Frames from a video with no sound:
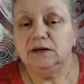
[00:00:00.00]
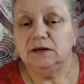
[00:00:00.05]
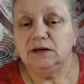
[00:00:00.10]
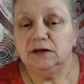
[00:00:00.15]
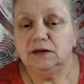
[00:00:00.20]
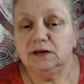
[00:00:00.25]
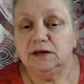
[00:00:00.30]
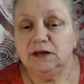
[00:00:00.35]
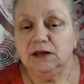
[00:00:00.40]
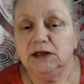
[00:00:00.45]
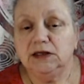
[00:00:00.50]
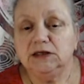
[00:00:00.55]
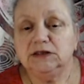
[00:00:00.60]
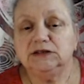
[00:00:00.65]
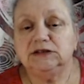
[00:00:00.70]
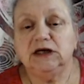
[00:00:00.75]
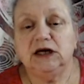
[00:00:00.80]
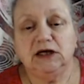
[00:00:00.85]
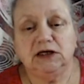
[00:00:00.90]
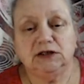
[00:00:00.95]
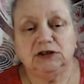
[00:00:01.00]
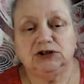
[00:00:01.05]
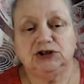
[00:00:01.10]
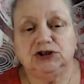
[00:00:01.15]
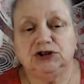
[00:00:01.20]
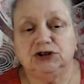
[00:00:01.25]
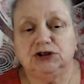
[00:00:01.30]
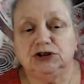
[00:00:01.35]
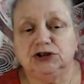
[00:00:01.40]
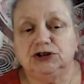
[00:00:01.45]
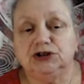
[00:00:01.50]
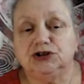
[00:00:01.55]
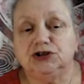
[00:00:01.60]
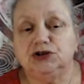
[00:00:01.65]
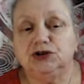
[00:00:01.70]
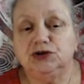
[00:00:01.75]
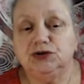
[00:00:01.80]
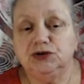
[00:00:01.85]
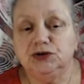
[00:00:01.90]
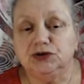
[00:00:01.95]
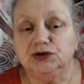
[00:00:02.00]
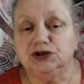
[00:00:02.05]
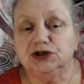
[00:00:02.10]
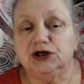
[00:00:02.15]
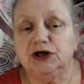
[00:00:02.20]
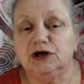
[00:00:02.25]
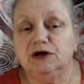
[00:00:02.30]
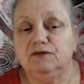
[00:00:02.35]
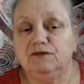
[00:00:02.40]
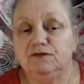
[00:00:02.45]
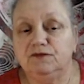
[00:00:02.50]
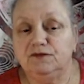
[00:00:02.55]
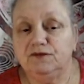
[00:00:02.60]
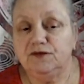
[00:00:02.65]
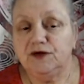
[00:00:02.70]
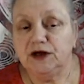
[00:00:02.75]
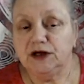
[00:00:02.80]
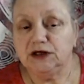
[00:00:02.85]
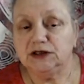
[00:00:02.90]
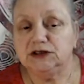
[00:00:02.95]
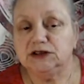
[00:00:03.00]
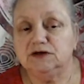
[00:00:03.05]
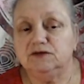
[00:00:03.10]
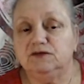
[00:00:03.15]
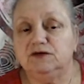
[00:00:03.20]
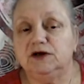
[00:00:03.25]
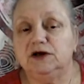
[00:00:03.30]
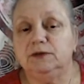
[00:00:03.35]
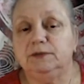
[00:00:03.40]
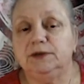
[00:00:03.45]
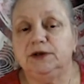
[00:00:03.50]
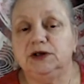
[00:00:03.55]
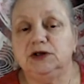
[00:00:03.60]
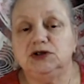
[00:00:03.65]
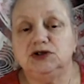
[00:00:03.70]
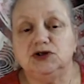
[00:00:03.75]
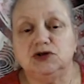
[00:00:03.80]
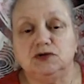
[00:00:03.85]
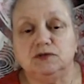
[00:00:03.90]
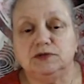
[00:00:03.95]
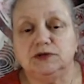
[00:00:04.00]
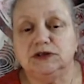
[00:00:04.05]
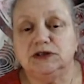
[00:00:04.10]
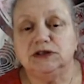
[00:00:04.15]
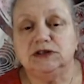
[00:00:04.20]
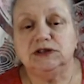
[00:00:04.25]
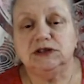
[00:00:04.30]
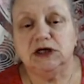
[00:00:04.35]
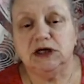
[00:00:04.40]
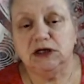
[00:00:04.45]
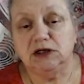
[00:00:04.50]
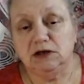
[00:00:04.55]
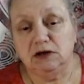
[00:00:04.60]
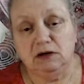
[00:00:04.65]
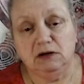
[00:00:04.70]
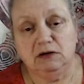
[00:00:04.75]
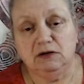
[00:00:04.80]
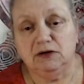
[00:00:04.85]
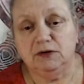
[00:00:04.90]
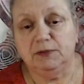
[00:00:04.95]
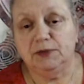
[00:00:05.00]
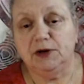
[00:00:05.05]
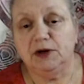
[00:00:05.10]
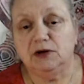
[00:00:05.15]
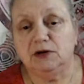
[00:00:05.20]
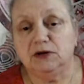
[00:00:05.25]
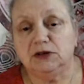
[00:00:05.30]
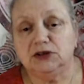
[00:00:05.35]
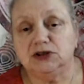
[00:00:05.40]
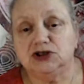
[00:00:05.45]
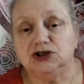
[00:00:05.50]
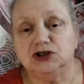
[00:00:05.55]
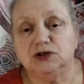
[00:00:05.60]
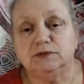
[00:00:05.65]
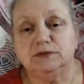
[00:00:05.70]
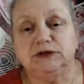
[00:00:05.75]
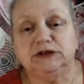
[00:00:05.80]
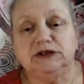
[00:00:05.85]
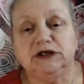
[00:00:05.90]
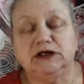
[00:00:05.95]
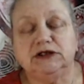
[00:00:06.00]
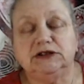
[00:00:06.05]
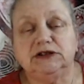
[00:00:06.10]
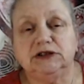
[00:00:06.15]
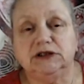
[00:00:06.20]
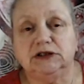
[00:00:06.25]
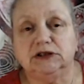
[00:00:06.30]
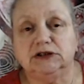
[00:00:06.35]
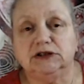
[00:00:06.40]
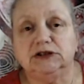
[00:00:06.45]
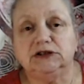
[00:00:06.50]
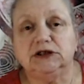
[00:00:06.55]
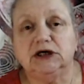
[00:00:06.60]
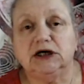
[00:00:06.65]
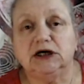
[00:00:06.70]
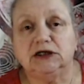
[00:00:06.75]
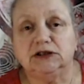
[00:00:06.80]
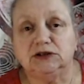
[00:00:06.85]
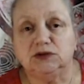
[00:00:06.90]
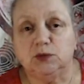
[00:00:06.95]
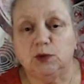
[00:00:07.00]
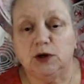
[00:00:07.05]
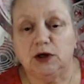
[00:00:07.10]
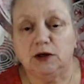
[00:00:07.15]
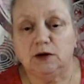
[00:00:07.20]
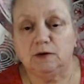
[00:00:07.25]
These actions could effectively be adopted in other partnership settings as well.